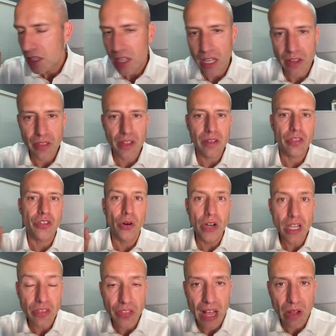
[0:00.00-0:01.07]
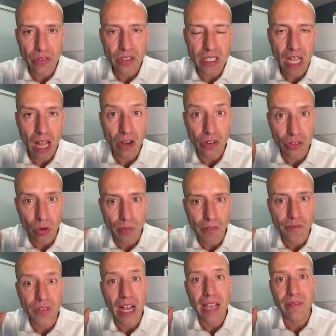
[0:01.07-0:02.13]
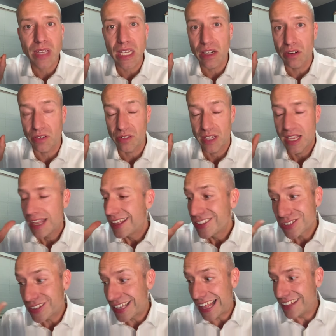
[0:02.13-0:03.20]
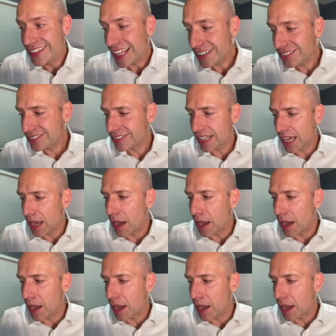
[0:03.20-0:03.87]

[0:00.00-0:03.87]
$30,000 over 5 years. So that's